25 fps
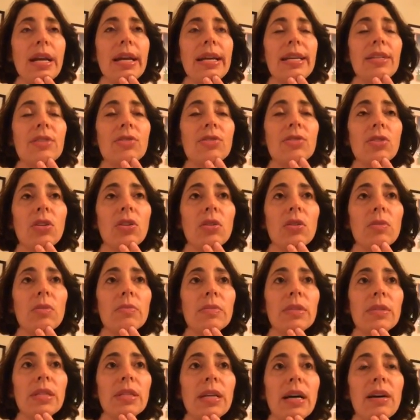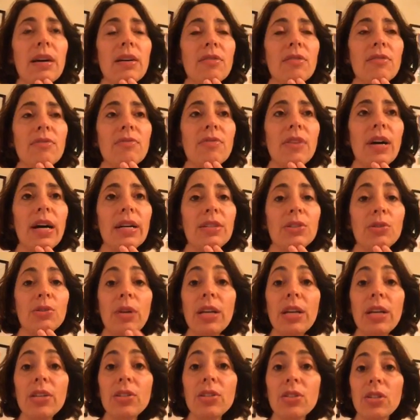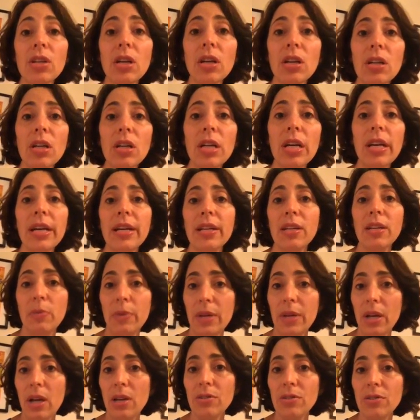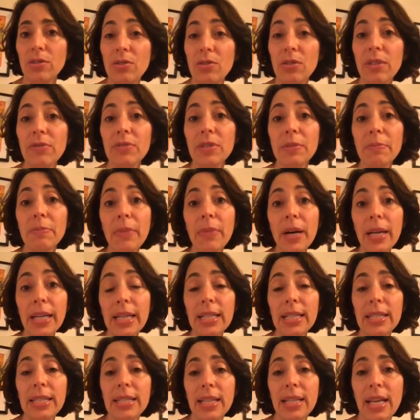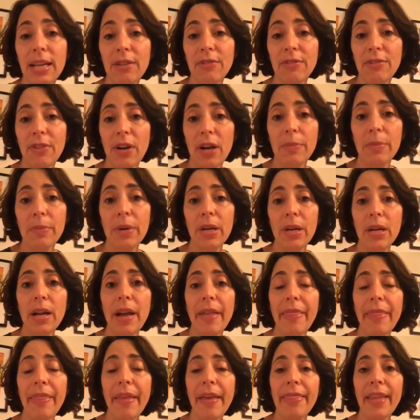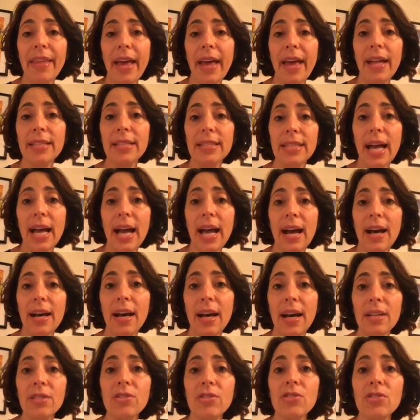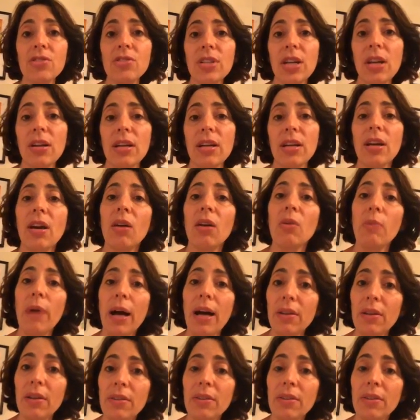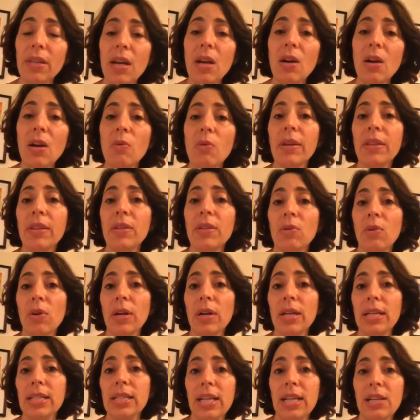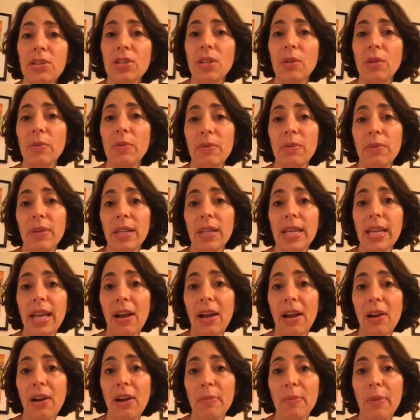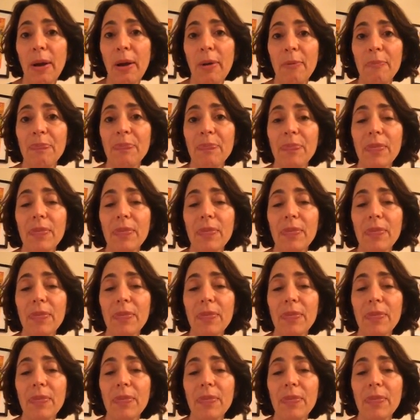in terms of treasure, we also do give some money to Dana-Farber, and then that's us sharing our wealth with an organization that we really care about.